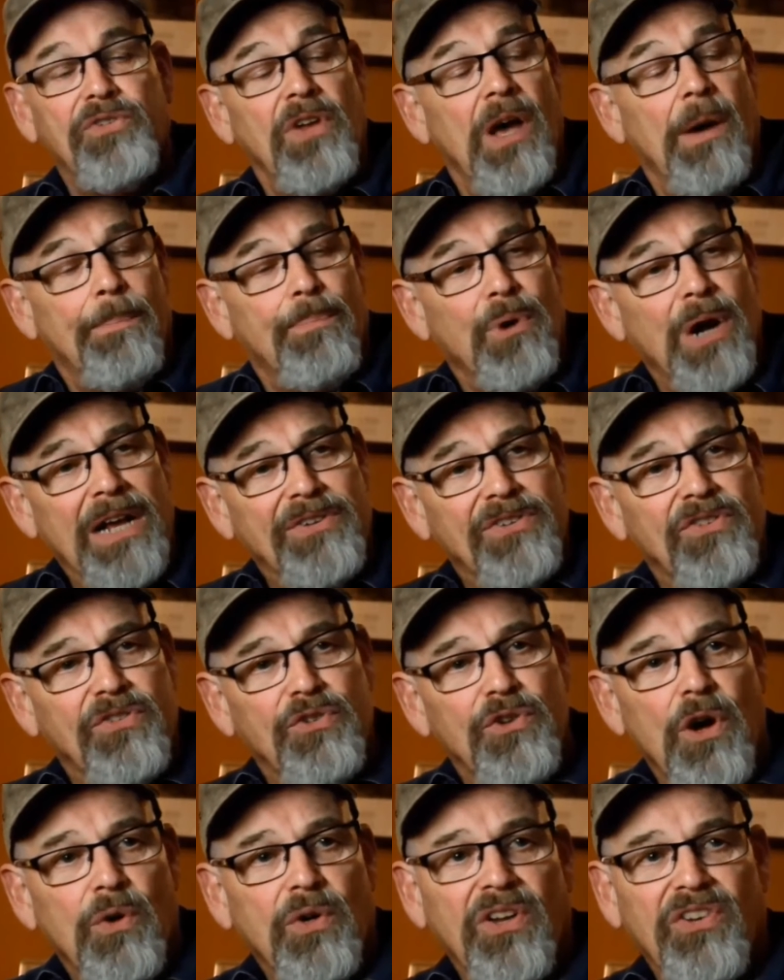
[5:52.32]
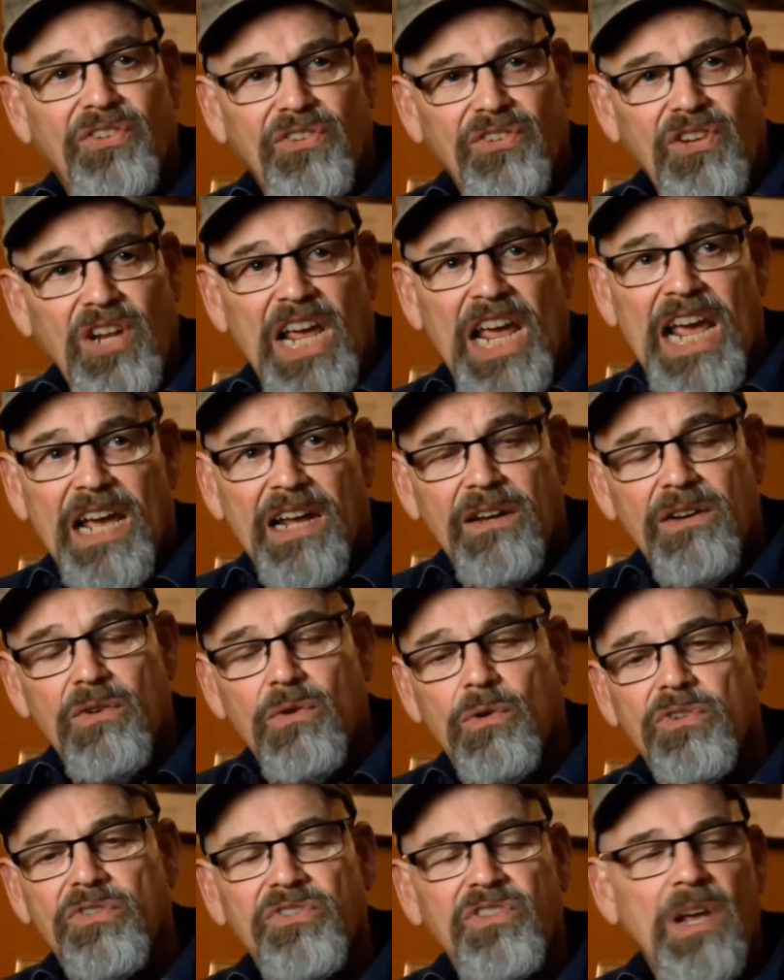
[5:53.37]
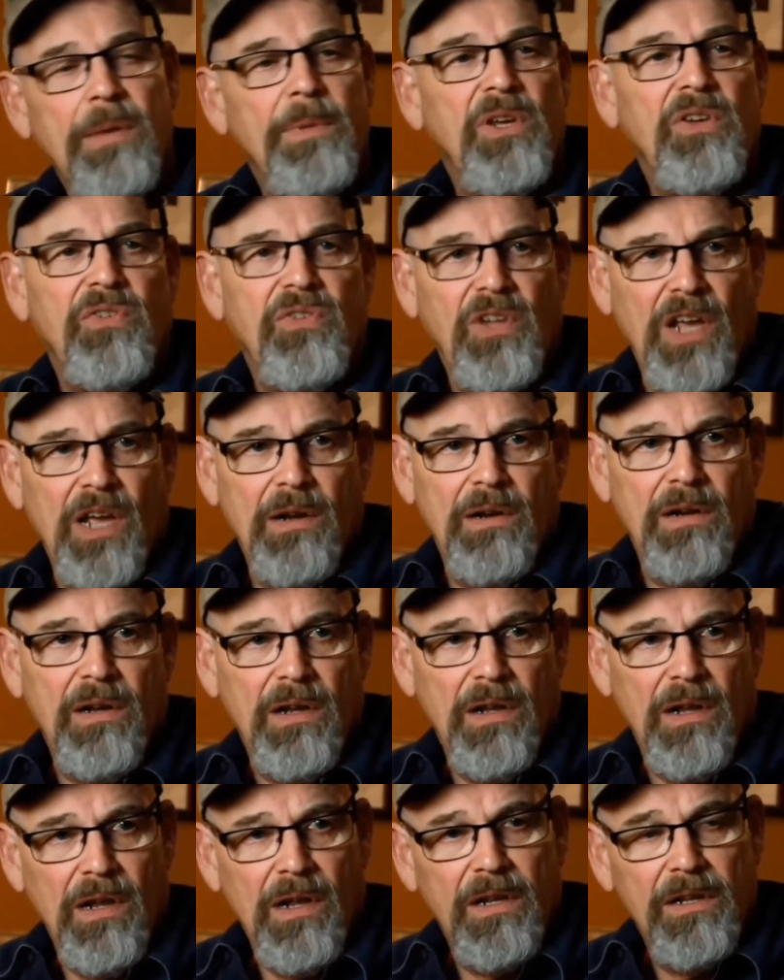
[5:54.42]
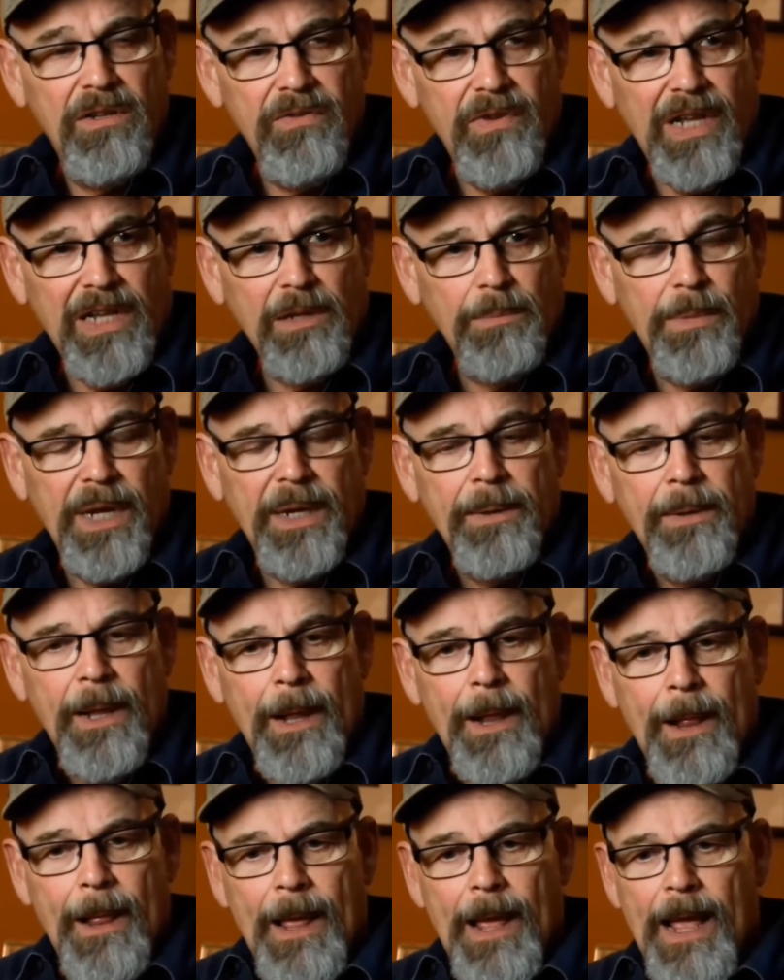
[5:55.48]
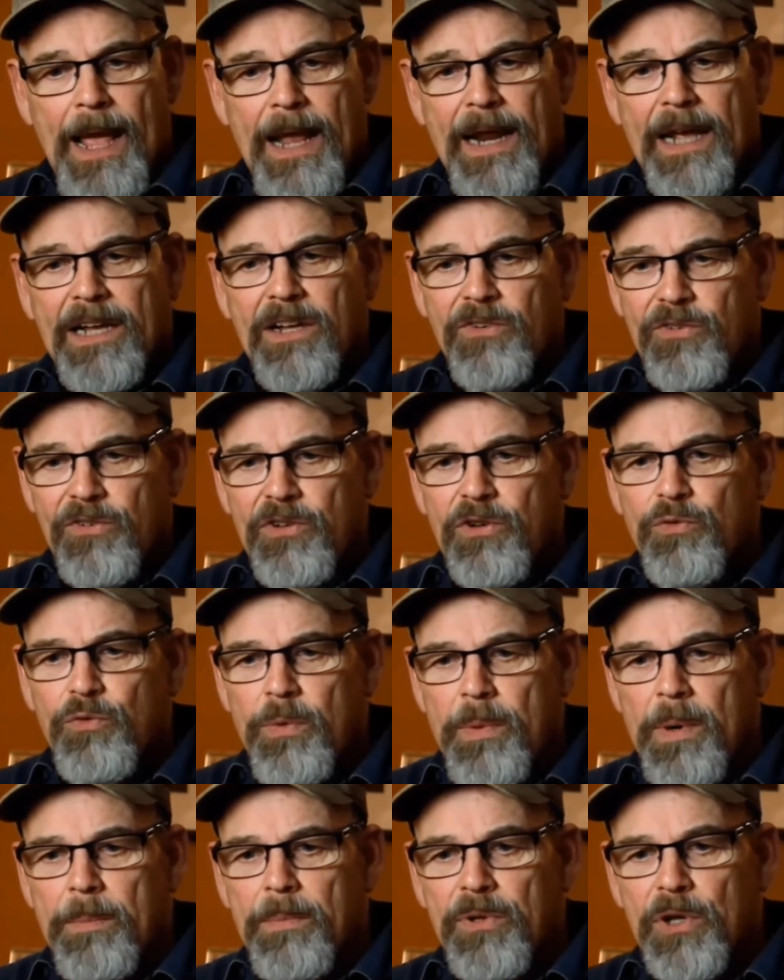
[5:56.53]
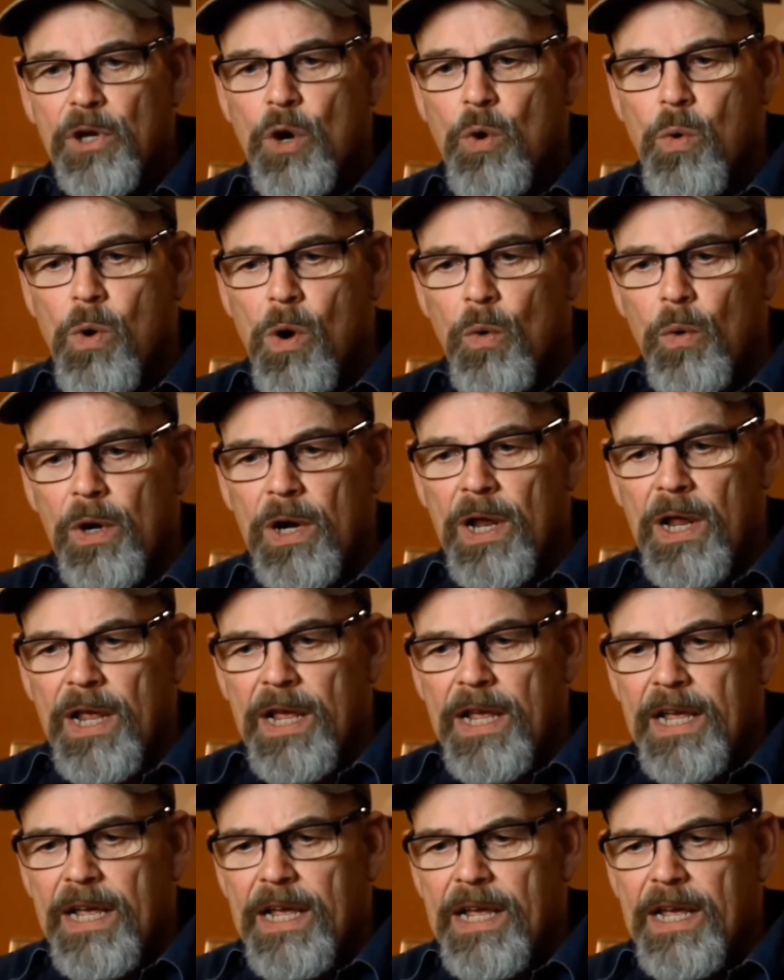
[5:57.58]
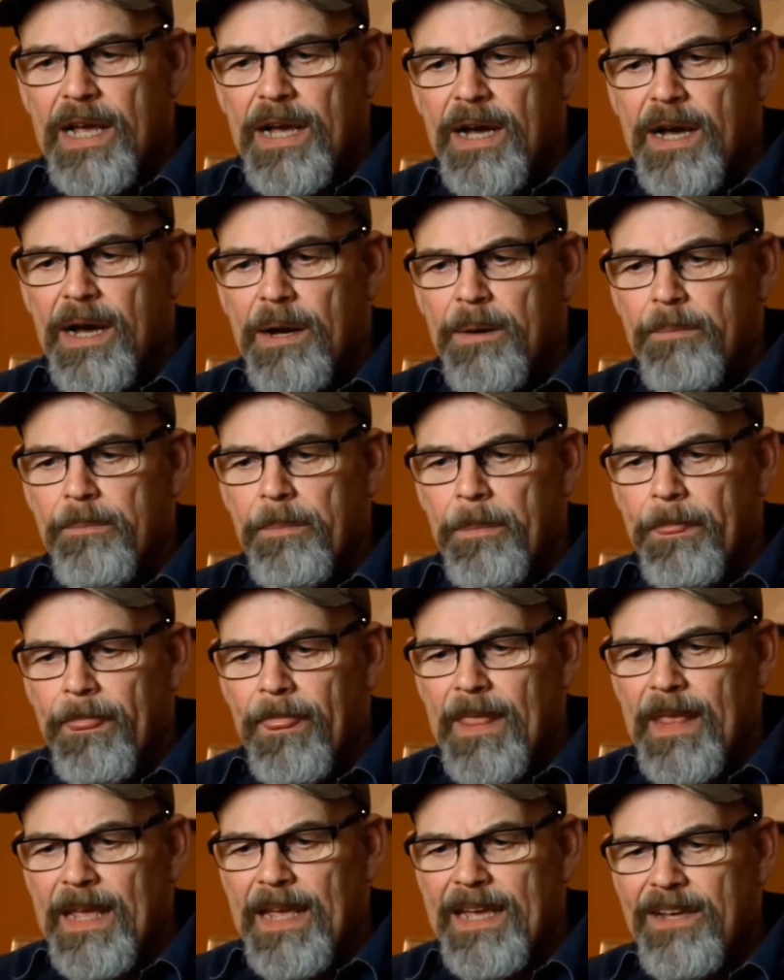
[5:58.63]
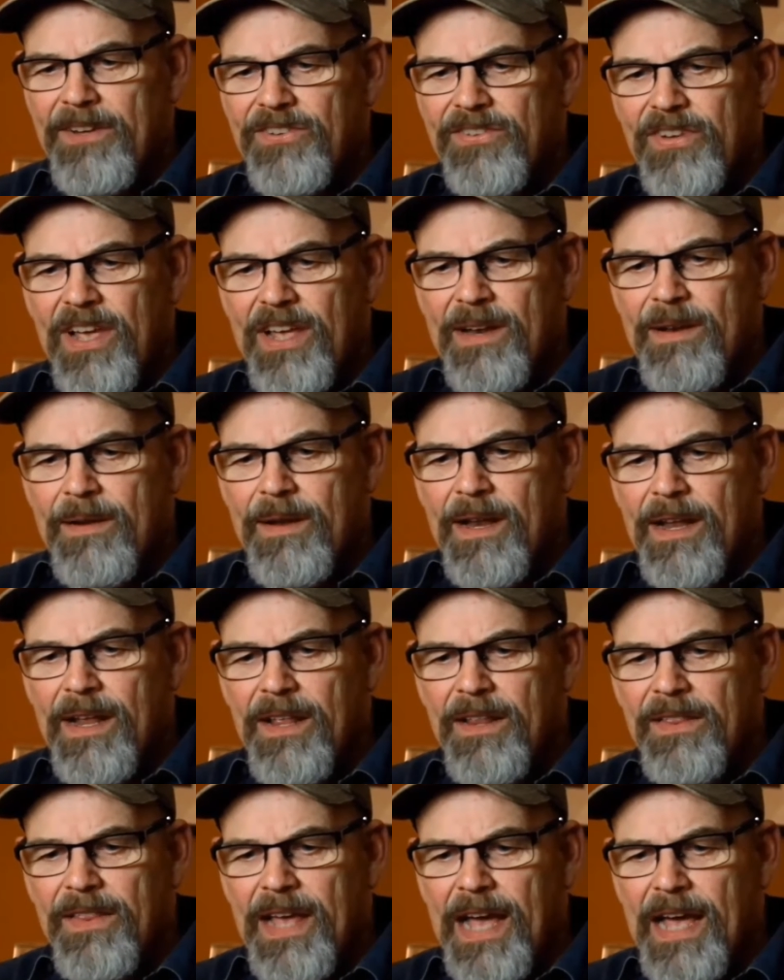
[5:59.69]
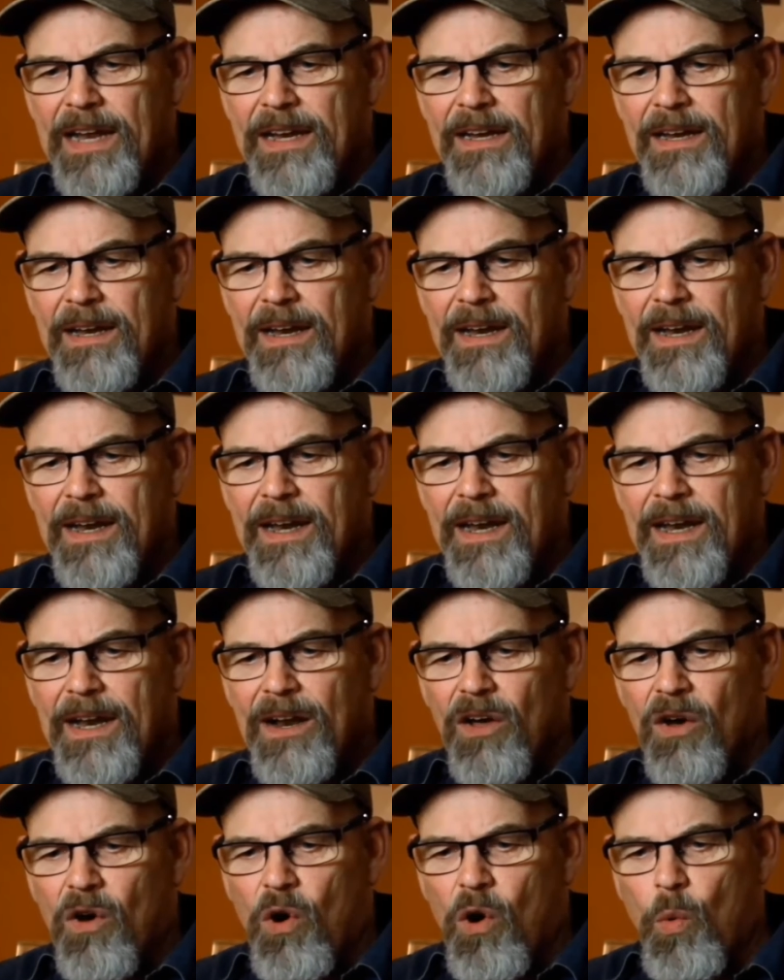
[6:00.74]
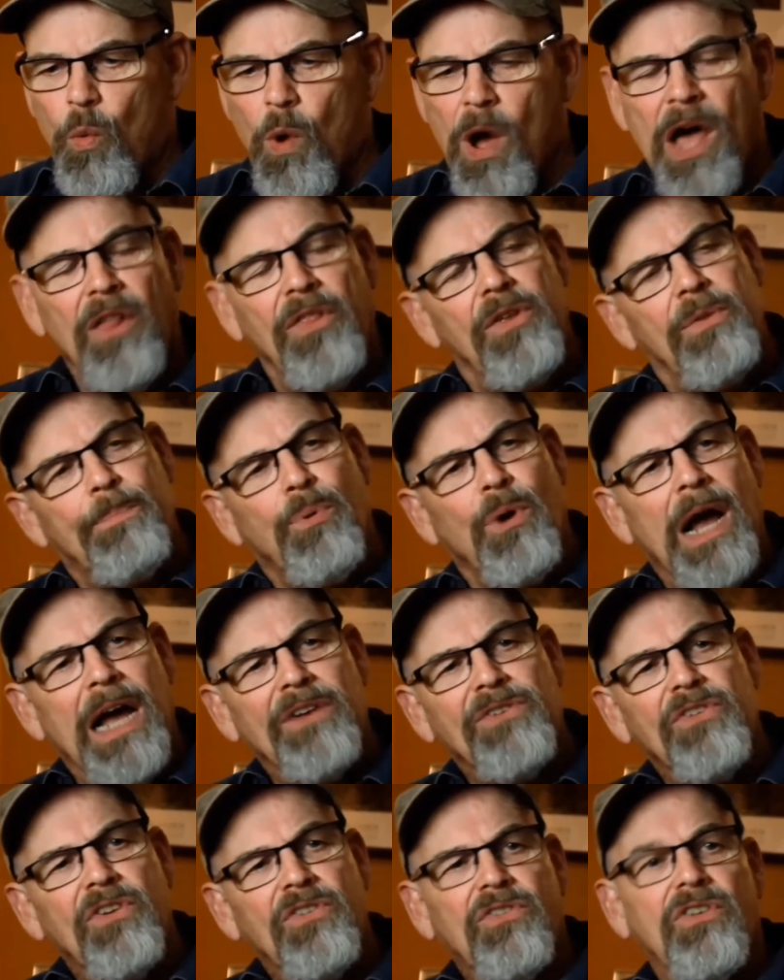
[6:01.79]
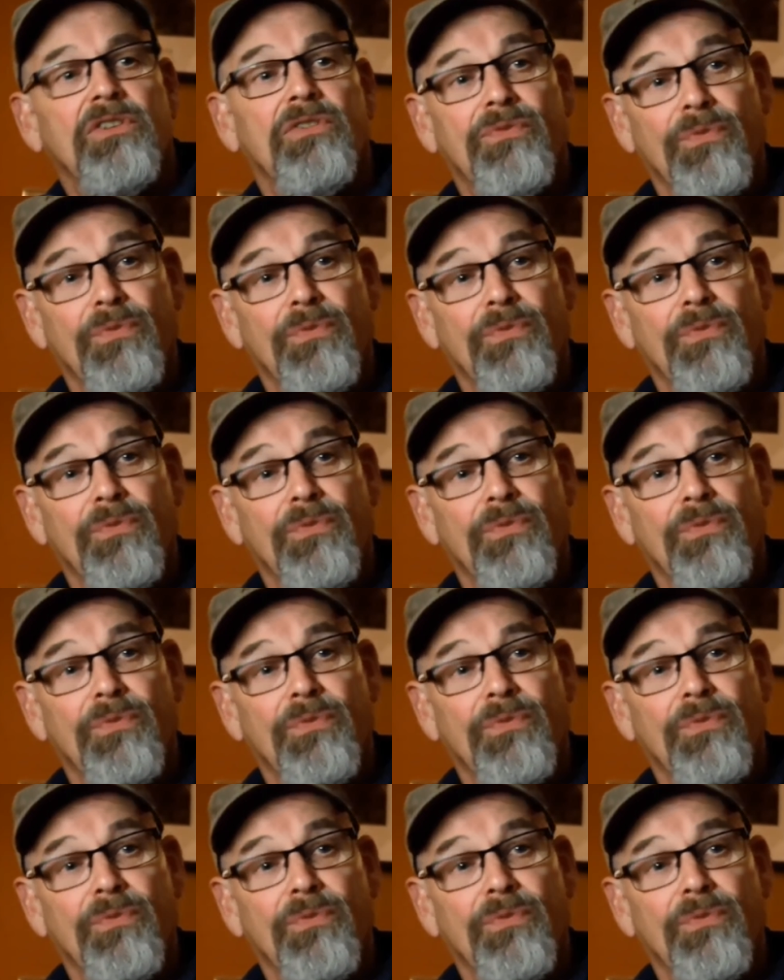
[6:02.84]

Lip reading: a process known as stand or semi-stand development. And I can still remember the quote. He said that while the process is